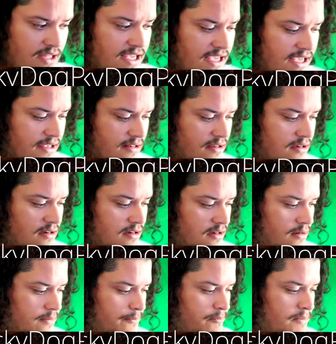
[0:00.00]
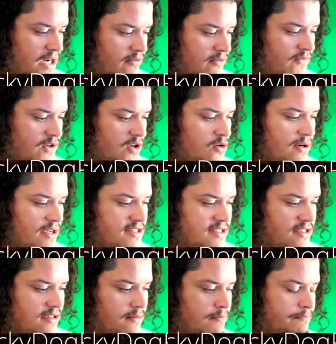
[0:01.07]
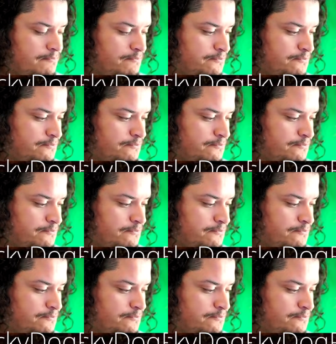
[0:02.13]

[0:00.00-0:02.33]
In my review, I said,